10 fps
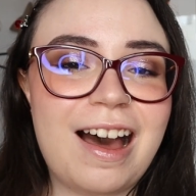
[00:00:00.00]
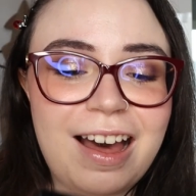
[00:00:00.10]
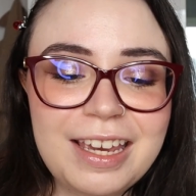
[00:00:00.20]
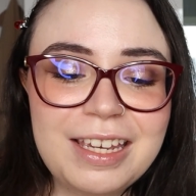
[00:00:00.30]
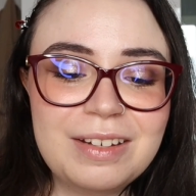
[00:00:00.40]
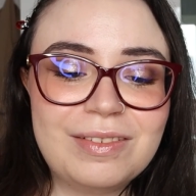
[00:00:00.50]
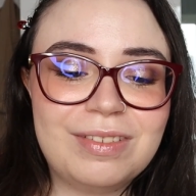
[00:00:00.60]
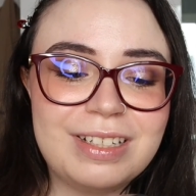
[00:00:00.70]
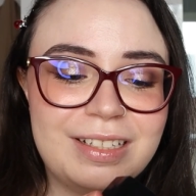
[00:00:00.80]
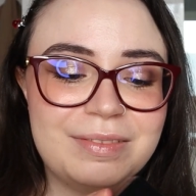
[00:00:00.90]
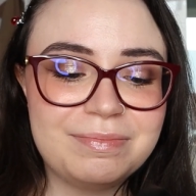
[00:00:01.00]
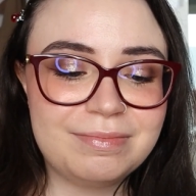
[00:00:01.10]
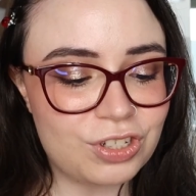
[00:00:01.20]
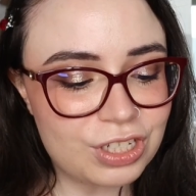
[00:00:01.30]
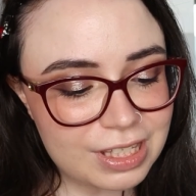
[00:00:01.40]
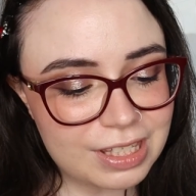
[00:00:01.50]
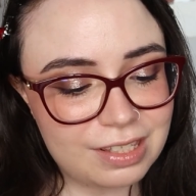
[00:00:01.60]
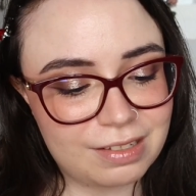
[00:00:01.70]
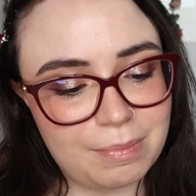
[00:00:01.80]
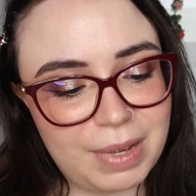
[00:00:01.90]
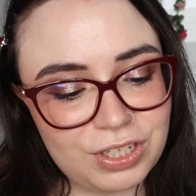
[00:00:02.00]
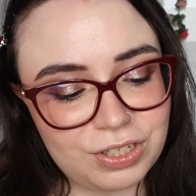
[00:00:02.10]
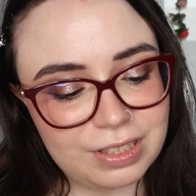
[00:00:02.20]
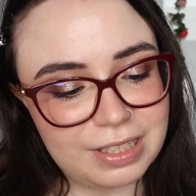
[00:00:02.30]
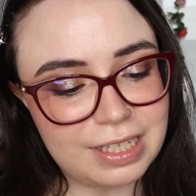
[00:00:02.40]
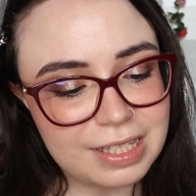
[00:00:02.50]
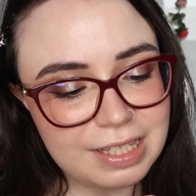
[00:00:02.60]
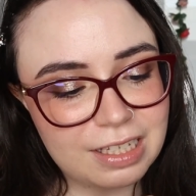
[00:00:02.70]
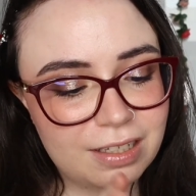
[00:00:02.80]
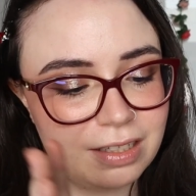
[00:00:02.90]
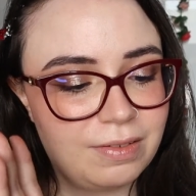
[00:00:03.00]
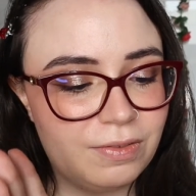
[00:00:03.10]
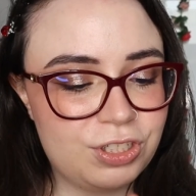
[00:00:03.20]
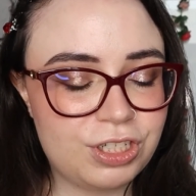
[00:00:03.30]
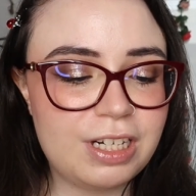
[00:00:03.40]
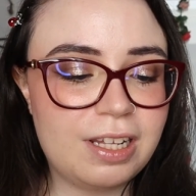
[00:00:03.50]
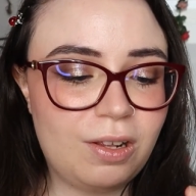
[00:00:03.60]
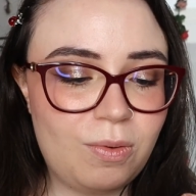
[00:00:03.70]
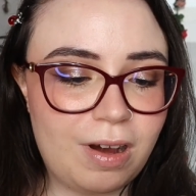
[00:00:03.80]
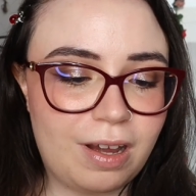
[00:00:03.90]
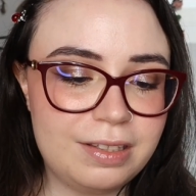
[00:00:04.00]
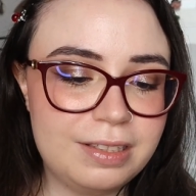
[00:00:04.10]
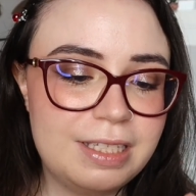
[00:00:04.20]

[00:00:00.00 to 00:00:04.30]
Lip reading: I wanna just mention this Chanel quad.